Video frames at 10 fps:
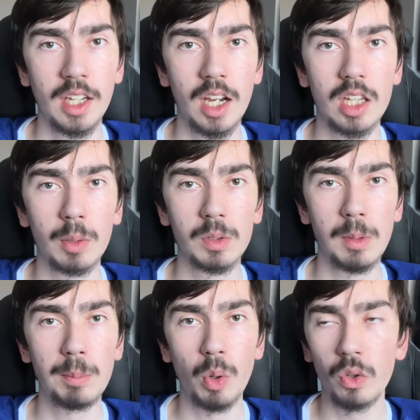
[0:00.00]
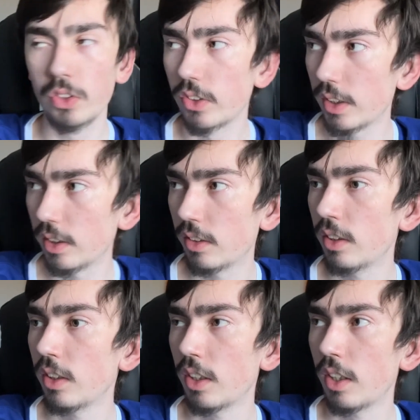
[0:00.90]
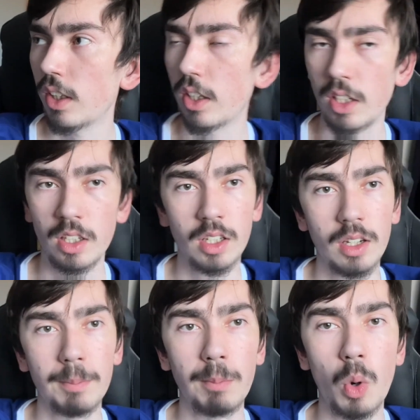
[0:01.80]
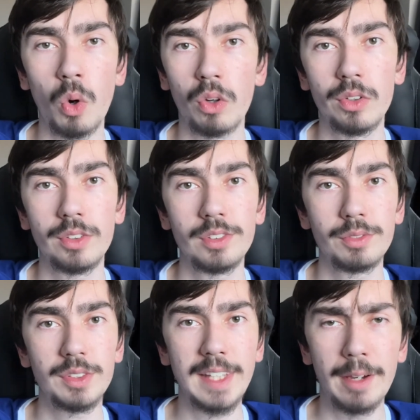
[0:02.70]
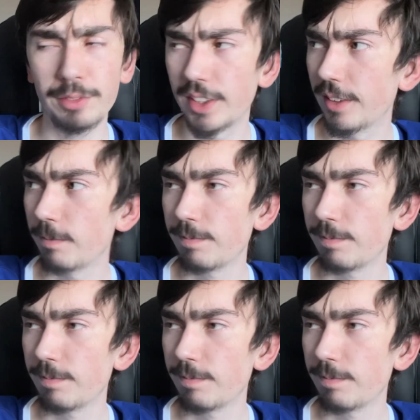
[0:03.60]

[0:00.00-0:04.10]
and I'm going to be posting more for definite